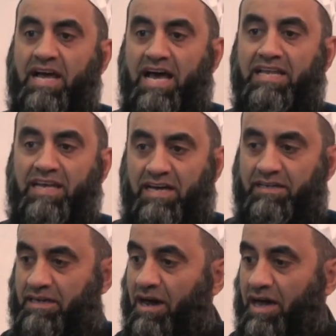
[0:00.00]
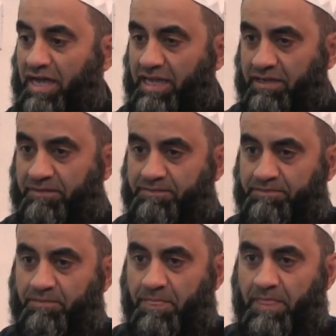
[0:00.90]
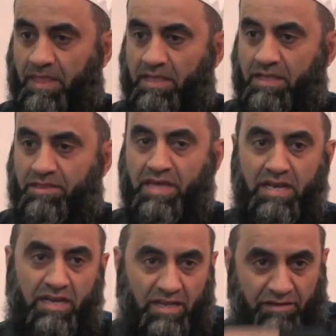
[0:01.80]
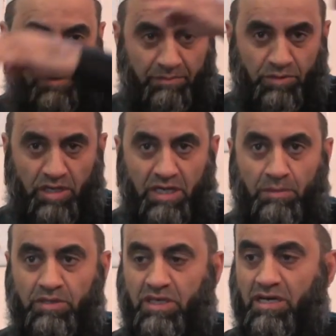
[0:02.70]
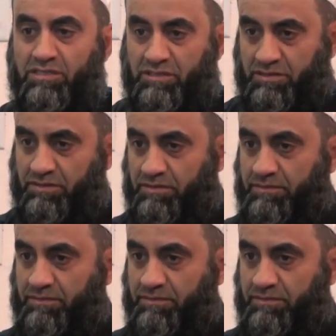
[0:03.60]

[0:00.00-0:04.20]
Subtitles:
ana, I. Then if I'm talking about us,